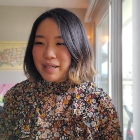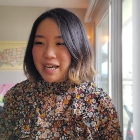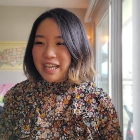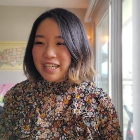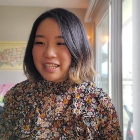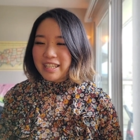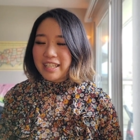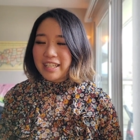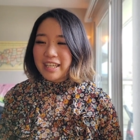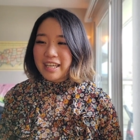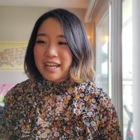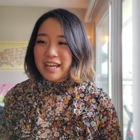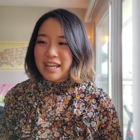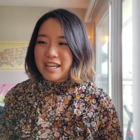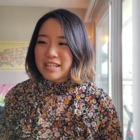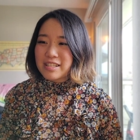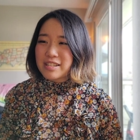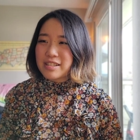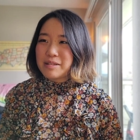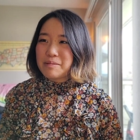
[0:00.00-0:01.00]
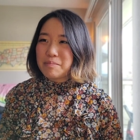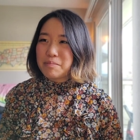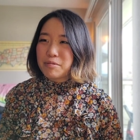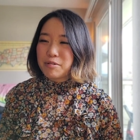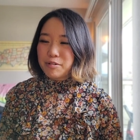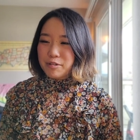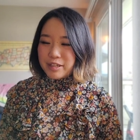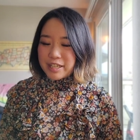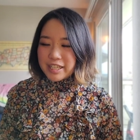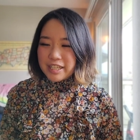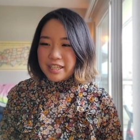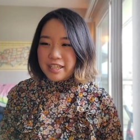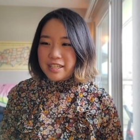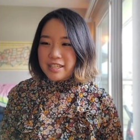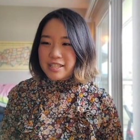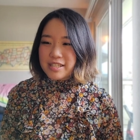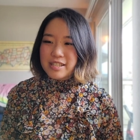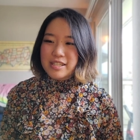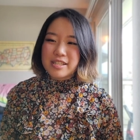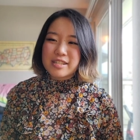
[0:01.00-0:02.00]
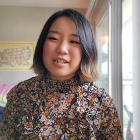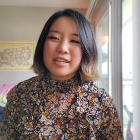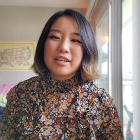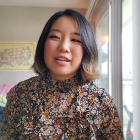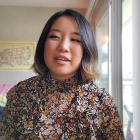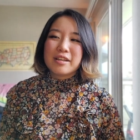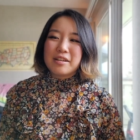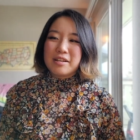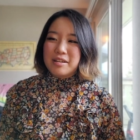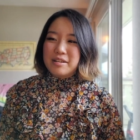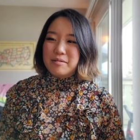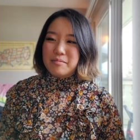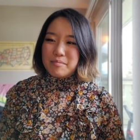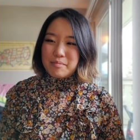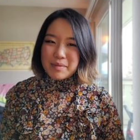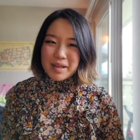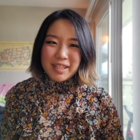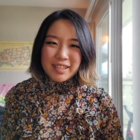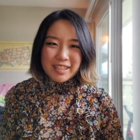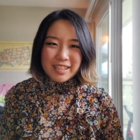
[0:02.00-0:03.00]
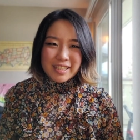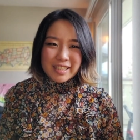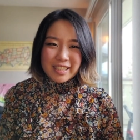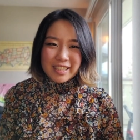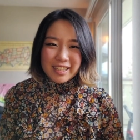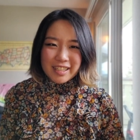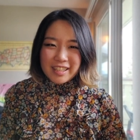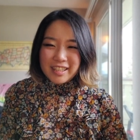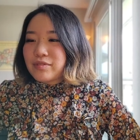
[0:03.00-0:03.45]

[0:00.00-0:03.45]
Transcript: I think it has the prettiest melody.